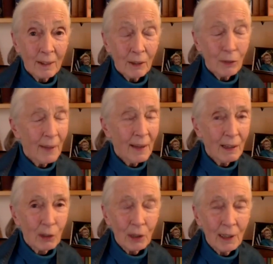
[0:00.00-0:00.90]
Do they
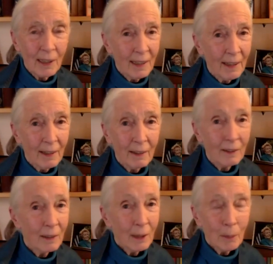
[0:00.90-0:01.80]
actually care
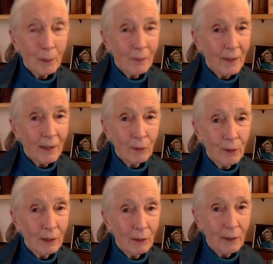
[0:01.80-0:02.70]
about their
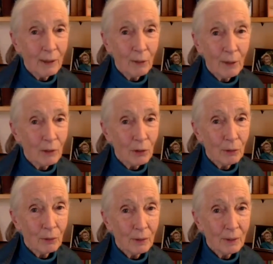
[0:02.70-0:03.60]

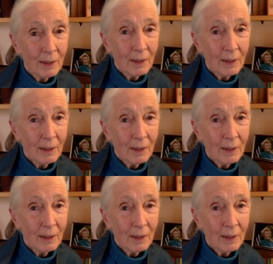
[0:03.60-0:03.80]
great-great-grandchildren?